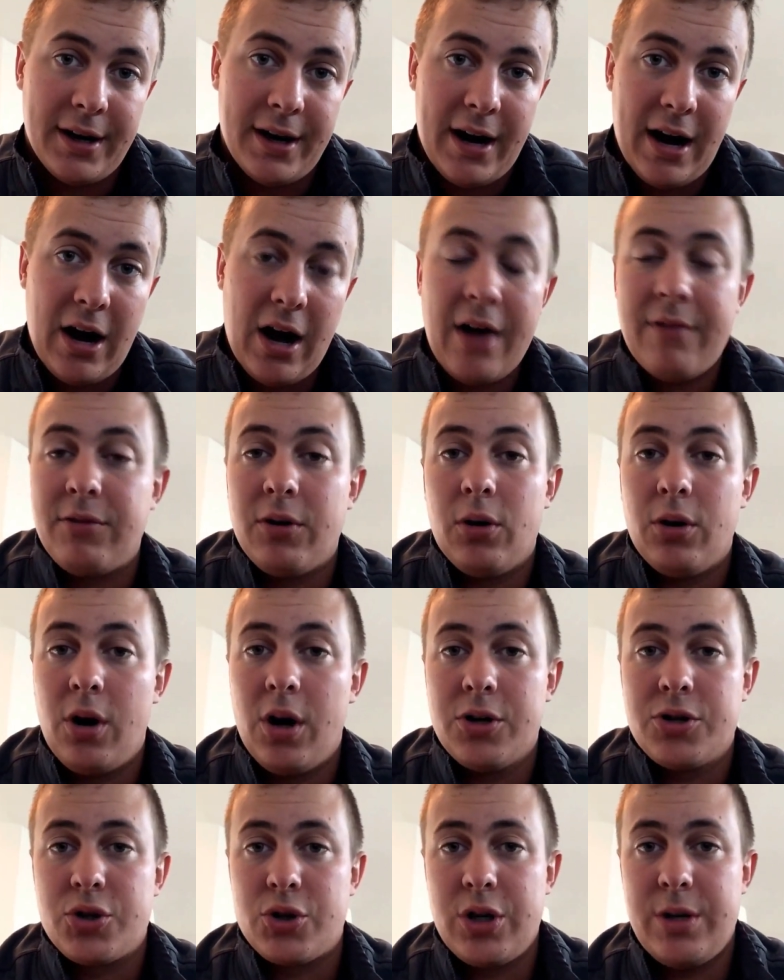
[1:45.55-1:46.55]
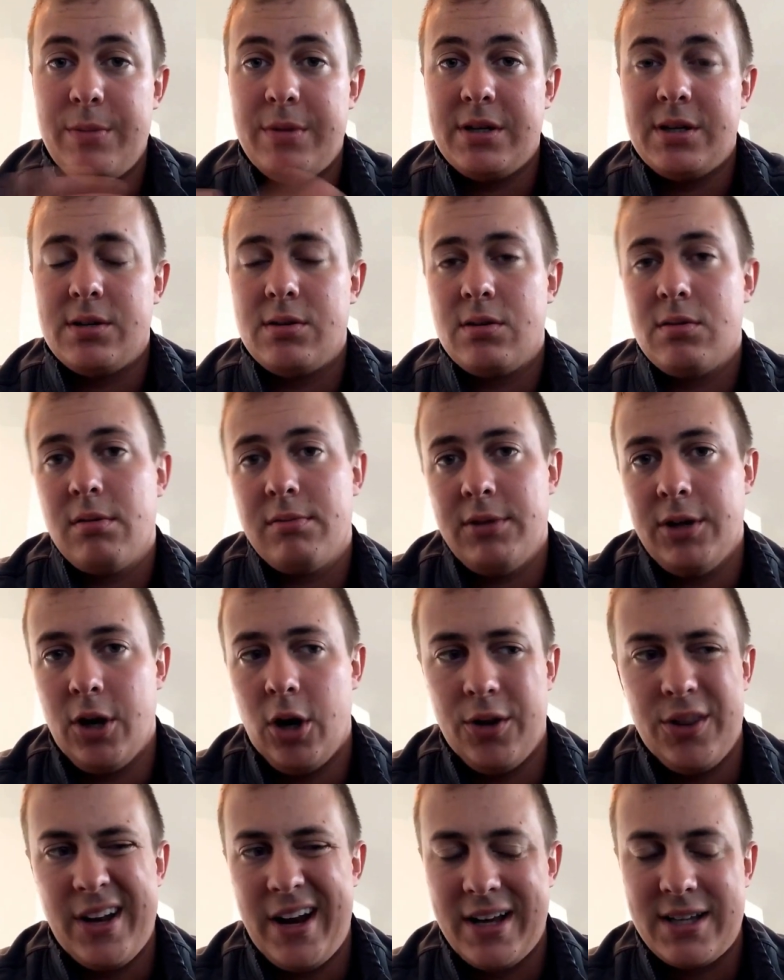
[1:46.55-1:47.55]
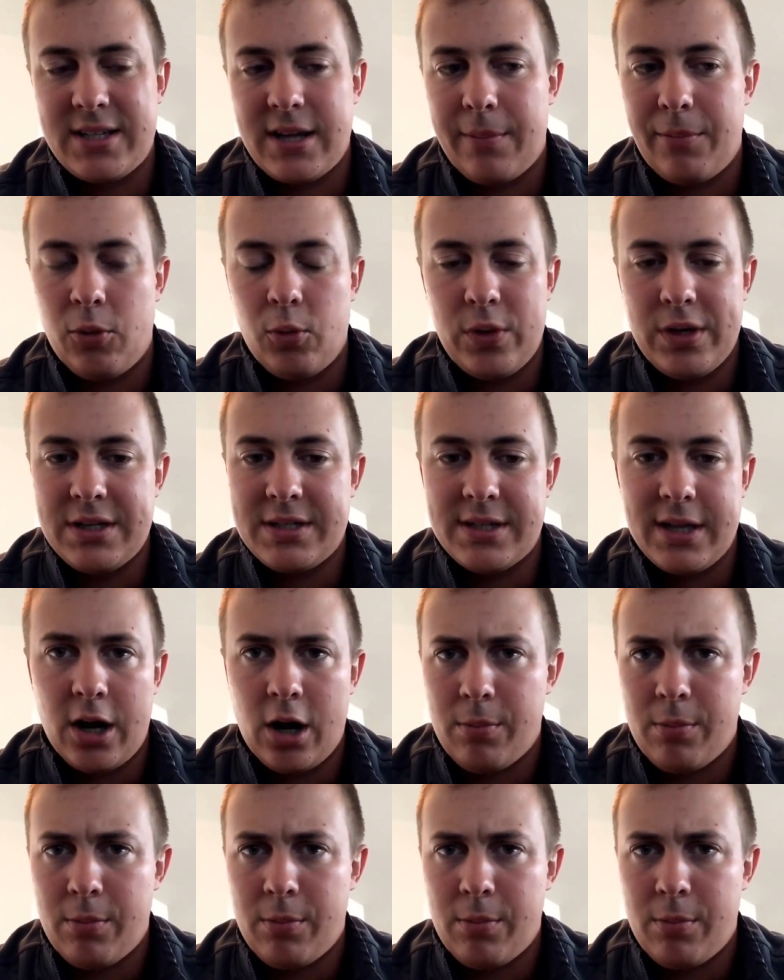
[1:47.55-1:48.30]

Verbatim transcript: I'll have a, a, streaming you know in the next couple weeks there.